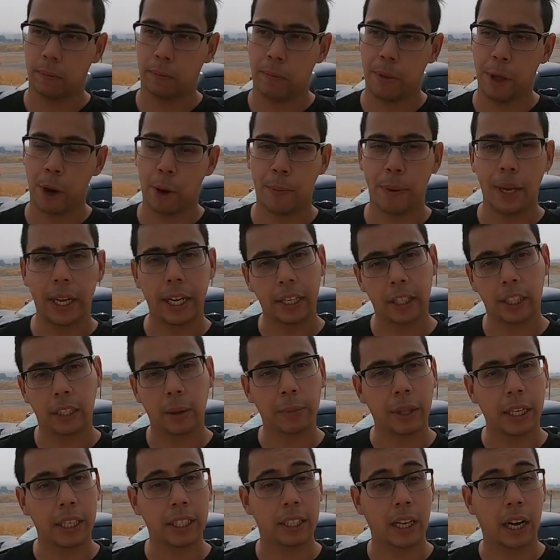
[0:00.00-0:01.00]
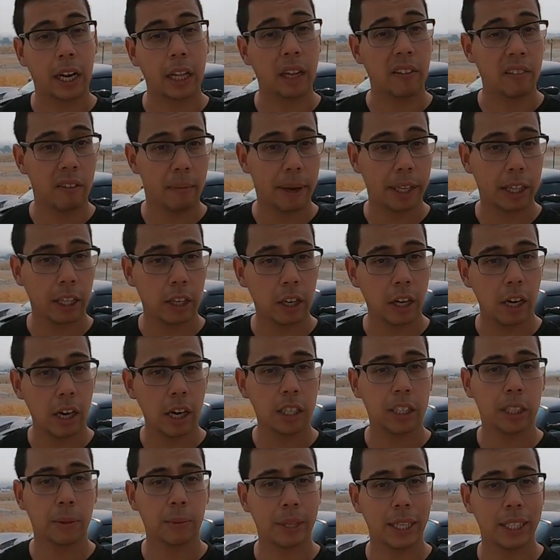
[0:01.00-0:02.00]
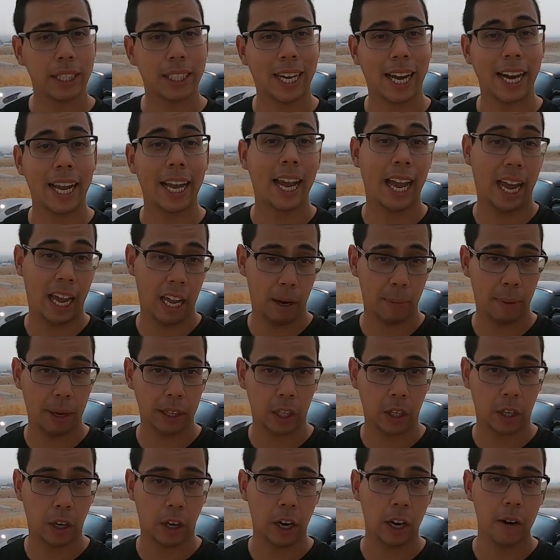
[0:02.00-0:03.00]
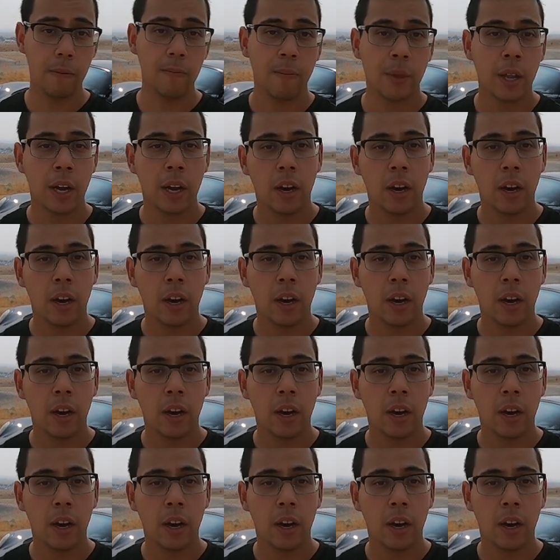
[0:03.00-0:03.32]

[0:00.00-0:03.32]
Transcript: there being some things that I love about the car and some things that I hate about the car.